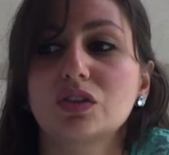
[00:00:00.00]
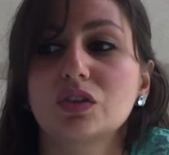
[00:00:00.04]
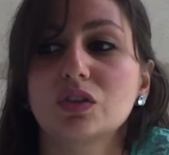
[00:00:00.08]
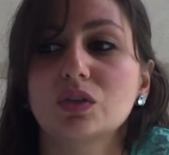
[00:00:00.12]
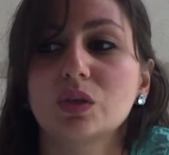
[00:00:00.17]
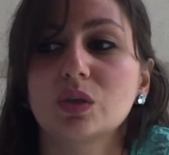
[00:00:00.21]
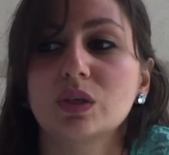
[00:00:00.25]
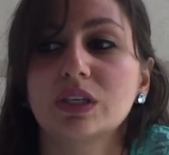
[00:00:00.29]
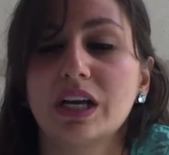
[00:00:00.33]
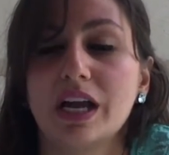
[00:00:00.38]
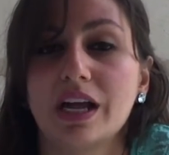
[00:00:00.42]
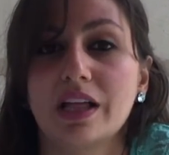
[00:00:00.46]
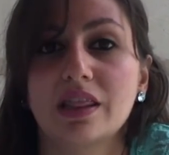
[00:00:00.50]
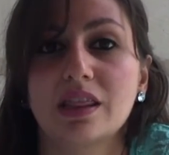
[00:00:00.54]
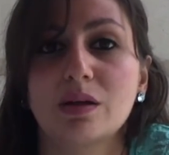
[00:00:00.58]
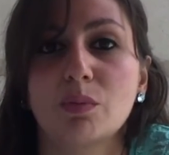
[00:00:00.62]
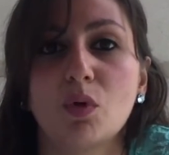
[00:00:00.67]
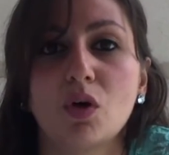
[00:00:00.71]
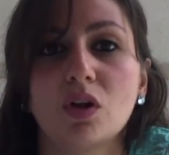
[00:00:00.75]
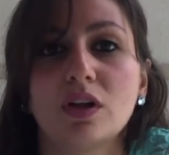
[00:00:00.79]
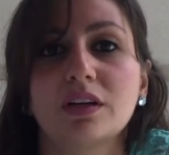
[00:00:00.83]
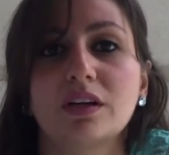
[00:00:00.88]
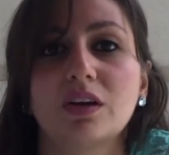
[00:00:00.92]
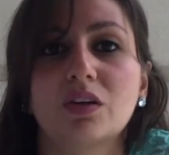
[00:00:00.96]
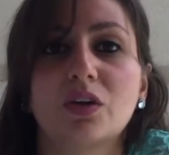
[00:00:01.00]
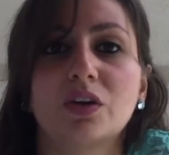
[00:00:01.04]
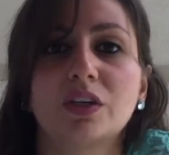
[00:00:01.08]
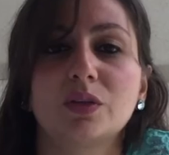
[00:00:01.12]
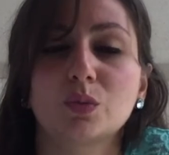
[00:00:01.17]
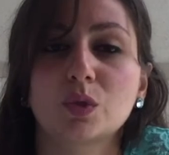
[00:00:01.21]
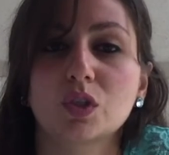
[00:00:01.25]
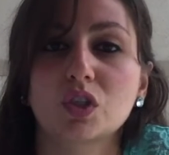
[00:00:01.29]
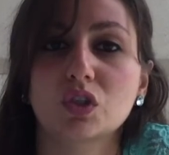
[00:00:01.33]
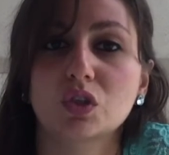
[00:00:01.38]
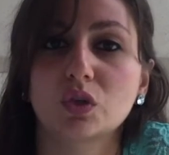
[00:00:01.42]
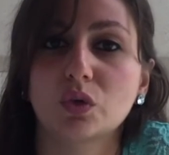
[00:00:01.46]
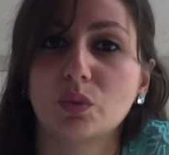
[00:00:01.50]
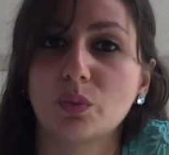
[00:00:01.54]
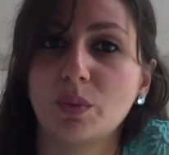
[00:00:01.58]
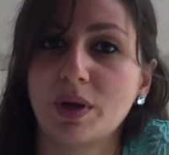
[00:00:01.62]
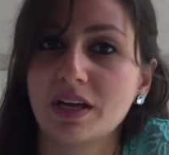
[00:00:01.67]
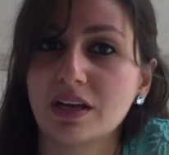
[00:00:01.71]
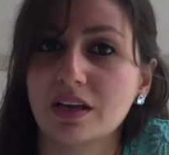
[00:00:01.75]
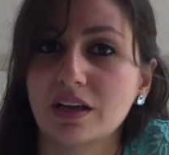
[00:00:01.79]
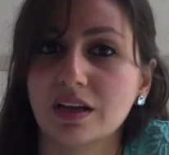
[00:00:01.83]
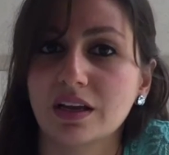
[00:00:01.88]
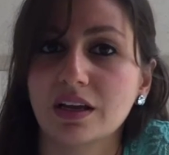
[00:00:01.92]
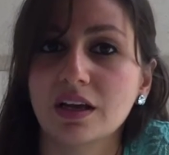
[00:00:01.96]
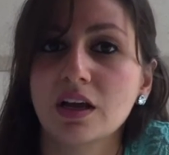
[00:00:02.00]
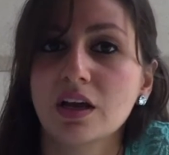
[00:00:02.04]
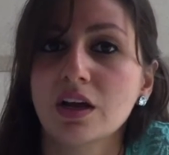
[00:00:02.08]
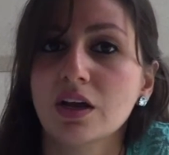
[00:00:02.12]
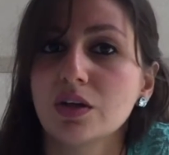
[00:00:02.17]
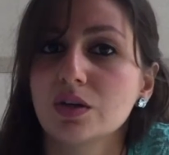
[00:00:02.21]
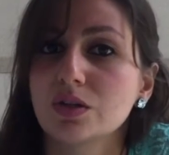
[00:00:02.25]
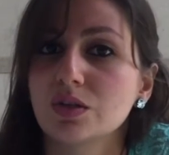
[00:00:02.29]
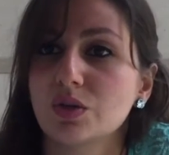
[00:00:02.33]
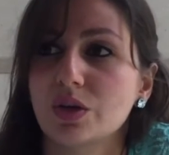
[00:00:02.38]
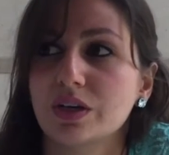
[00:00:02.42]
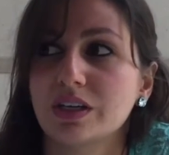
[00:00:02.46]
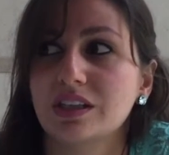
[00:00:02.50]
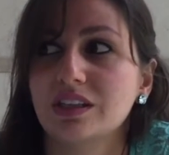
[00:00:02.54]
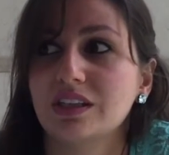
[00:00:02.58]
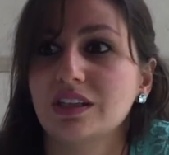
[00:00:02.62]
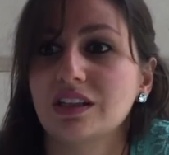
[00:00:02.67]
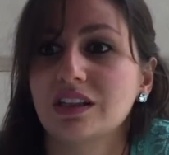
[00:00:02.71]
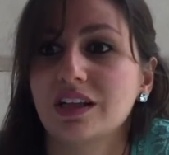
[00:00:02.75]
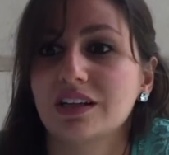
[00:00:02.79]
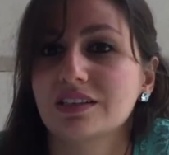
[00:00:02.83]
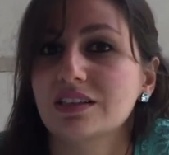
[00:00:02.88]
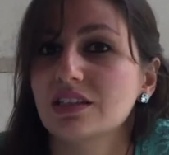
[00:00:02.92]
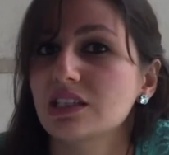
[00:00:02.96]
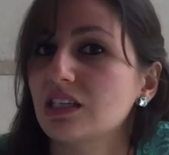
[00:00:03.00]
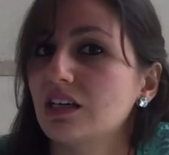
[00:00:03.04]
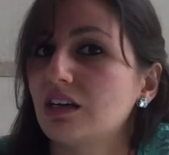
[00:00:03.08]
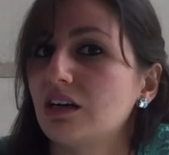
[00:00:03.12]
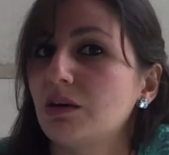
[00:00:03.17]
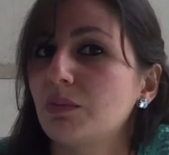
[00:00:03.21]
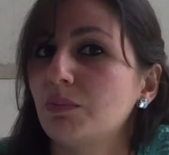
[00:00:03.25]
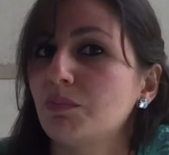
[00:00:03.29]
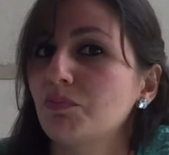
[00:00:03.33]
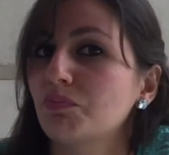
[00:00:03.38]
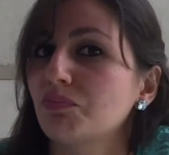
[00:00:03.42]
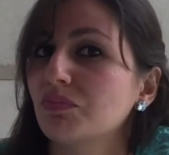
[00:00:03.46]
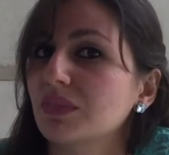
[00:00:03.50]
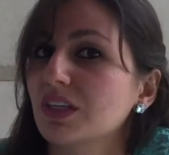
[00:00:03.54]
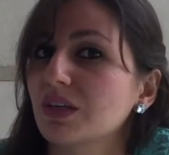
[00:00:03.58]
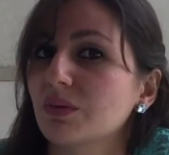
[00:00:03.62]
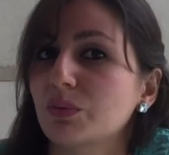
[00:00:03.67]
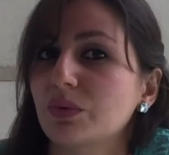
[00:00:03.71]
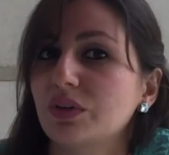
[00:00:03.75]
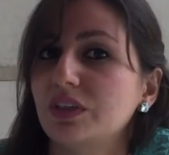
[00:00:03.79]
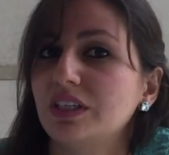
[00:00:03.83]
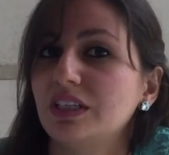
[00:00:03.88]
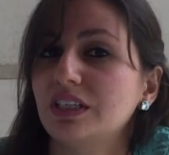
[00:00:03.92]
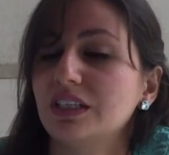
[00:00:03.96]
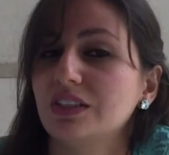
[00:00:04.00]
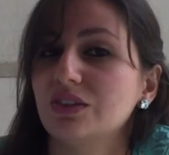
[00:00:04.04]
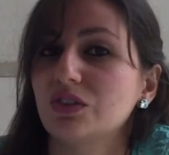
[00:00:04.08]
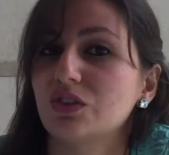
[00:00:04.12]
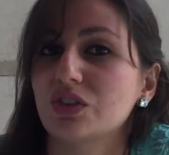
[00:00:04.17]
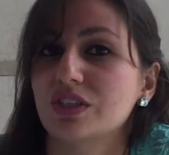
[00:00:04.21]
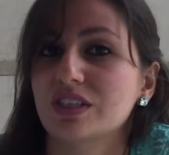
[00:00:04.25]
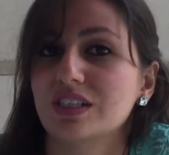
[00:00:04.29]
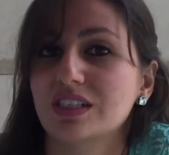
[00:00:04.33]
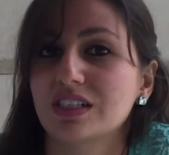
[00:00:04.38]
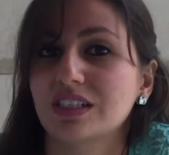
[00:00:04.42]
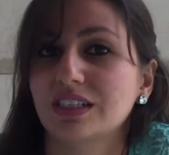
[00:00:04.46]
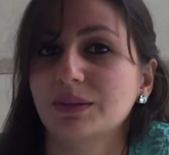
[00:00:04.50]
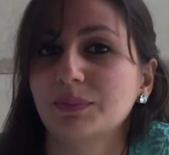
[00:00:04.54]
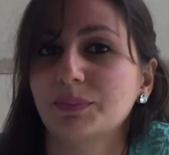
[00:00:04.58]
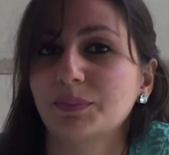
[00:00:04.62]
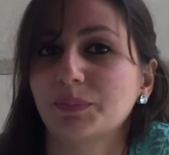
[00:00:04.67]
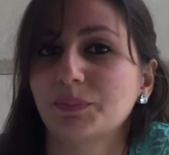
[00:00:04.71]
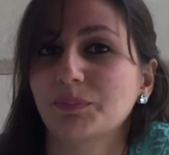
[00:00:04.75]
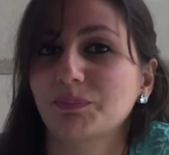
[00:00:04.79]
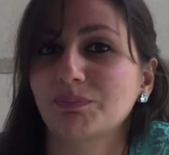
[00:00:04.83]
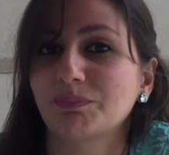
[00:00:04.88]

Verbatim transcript: to look at the molecular in which you're making. So I think that's um, pretty interesting.